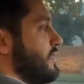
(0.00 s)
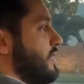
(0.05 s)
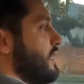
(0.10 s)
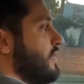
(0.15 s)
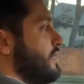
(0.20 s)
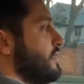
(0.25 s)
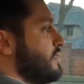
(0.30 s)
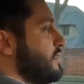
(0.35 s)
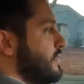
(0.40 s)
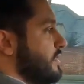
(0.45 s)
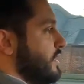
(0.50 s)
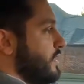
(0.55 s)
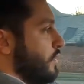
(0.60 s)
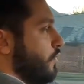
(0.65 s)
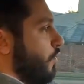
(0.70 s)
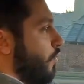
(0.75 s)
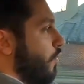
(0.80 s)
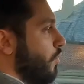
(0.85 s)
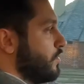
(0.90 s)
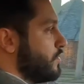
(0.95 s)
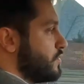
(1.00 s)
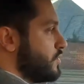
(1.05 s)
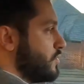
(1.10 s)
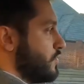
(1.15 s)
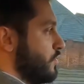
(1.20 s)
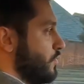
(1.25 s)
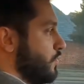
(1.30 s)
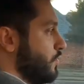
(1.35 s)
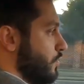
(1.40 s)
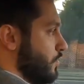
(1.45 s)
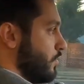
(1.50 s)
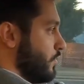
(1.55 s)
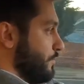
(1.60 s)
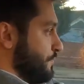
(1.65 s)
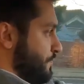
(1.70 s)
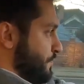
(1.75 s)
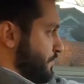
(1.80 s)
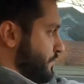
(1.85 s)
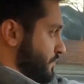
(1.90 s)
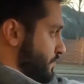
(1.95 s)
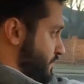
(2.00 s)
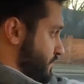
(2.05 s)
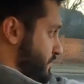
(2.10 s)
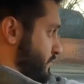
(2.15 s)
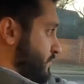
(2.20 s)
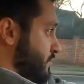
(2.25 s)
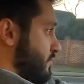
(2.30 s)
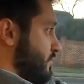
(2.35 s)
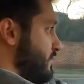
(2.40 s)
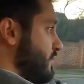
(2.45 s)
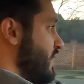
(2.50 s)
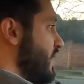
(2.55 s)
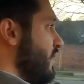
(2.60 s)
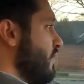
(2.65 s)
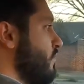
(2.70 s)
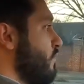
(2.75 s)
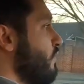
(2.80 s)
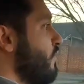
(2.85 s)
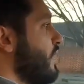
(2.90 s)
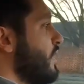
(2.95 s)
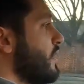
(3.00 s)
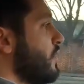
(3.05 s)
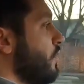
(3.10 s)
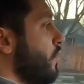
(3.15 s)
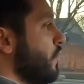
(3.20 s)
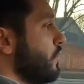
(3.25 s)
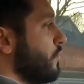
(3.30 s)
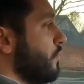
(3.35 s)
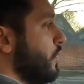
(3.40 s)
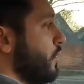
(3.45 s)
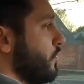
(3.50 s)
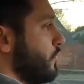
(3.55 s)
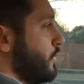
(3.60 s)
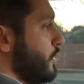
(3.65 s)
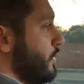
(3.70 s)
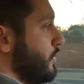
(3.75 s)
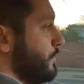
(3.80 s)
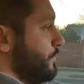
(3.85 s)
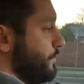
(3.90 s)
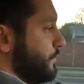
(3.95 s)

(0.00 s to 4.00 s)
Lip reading: It is the old school, very old motor